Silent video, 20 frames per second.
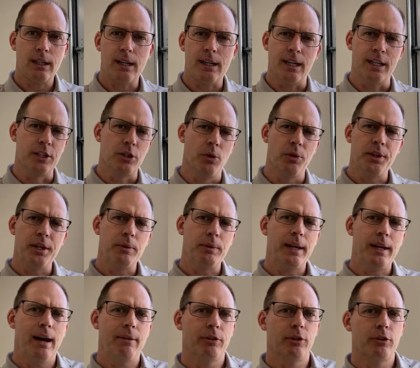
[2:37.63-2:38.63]
I don't think we
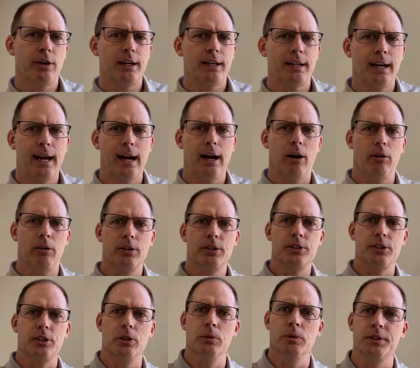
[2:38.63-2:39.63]
have one right now,
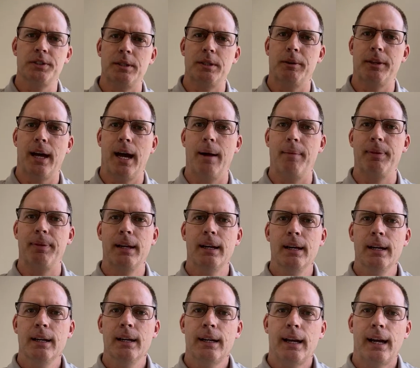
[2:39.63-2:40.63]
so we'll see with that.
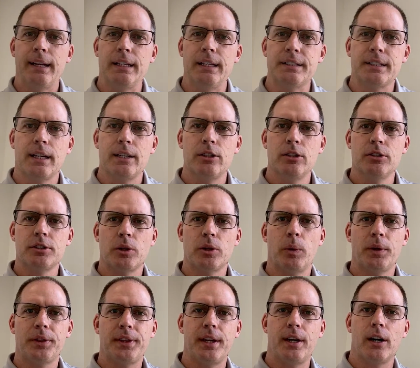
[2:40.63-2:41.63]
Any inside news on
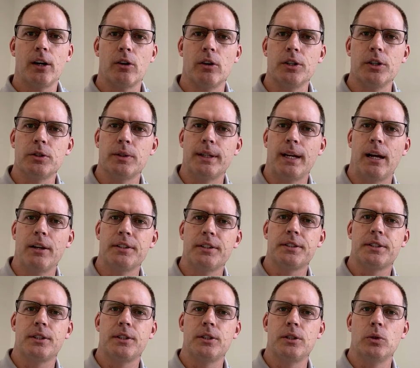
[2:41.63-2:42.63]
what they are going to
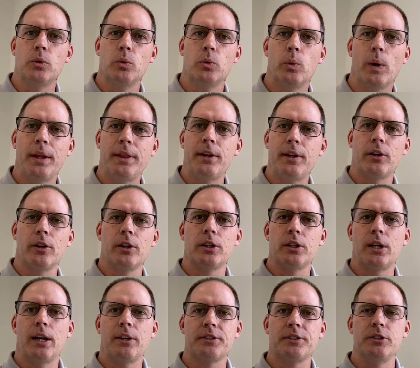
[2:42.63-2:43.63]
announce, when they're going to
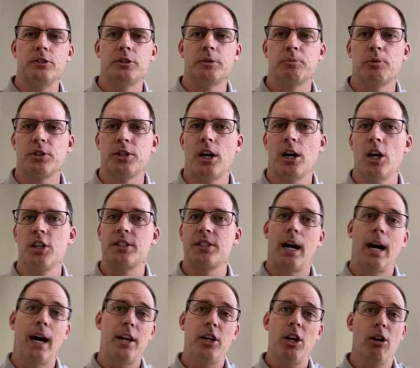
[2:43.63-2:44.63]
announce new Sportage?
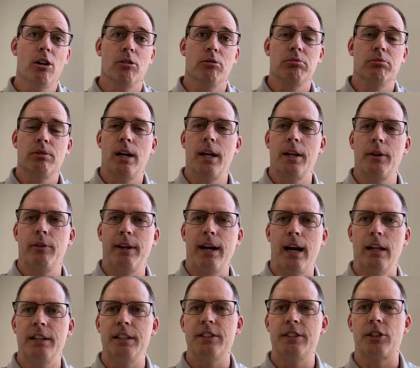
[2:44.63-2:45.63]
No. The
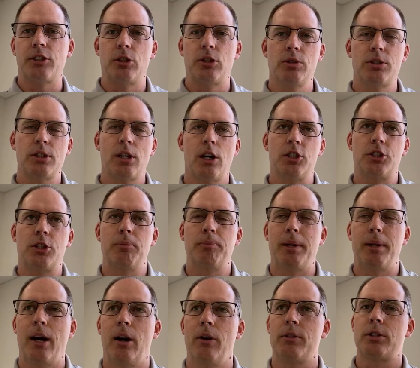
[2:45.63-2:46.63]
reality is the Tucson should
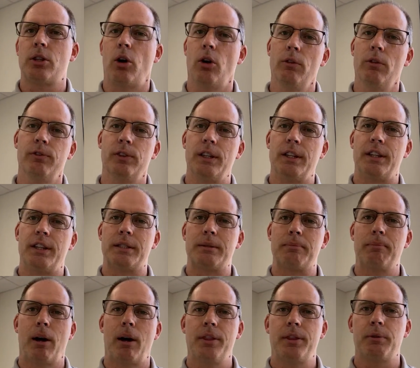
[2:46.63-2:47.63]
be out hopefully this
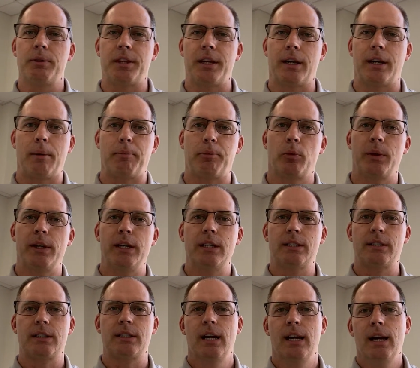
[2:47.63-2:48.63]
month, within a couple
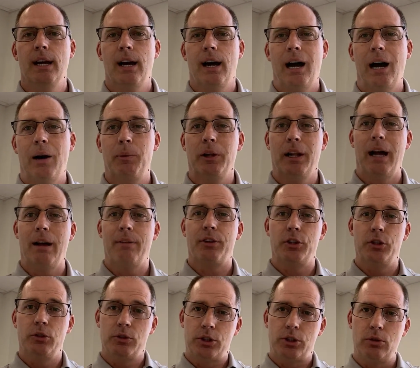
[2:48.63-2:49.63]
weeks. We'll have the
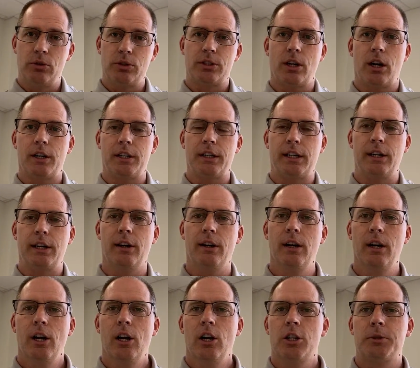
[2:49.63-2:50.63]
new Tucson here.
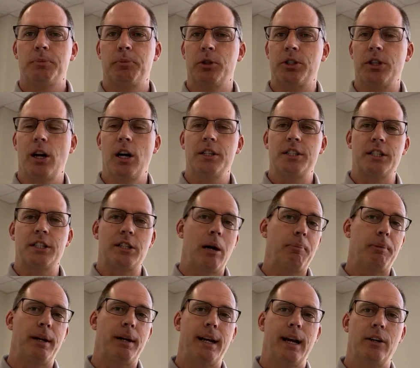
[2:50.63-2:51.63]
Sportage has not
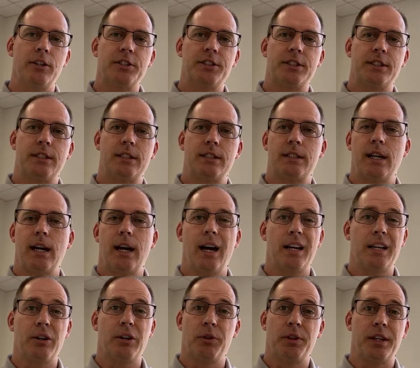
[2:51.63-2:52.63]
been announced, I
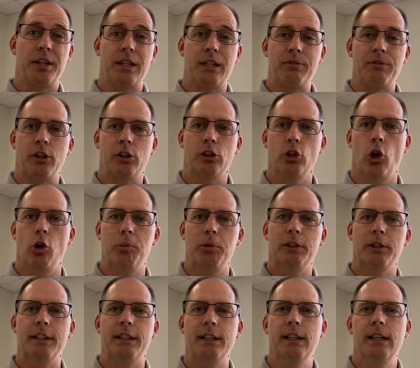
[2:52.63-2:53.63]
don't think even
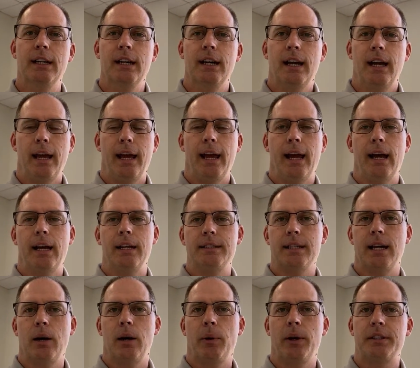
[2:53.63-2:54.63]
globally. And
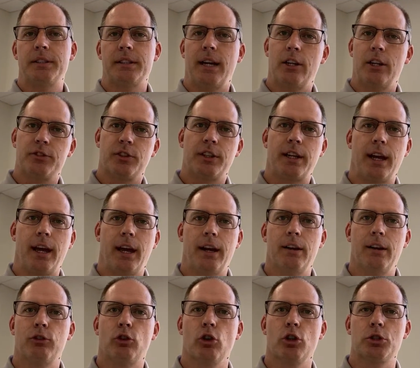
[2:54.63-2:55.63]
when it's announced for Canada,
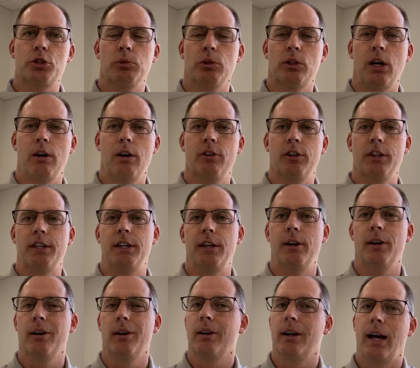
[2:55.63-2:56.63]
of course, we'll cover it
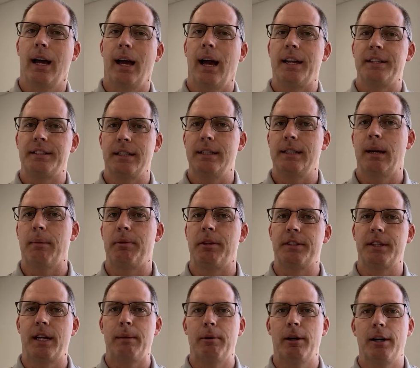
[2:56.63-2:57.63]
here as in-depth as
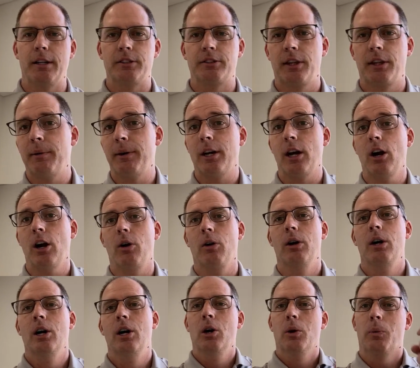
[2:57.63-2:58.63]
anybody. So there we
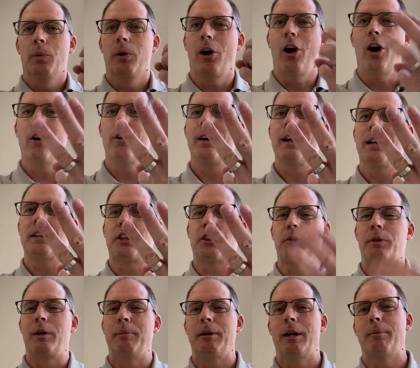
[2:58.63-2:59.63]
go. We're already at the
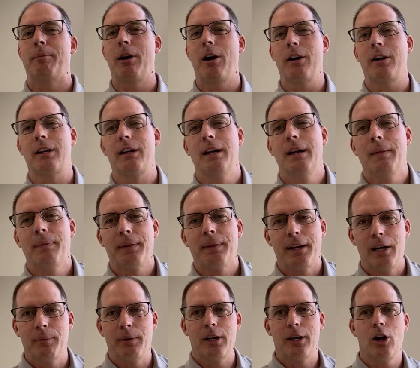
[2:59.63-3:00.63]
3 minute mark.
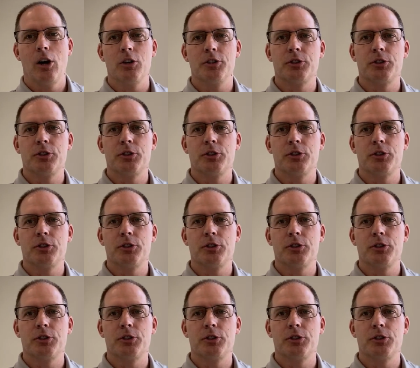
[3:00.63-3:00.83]
Here we go.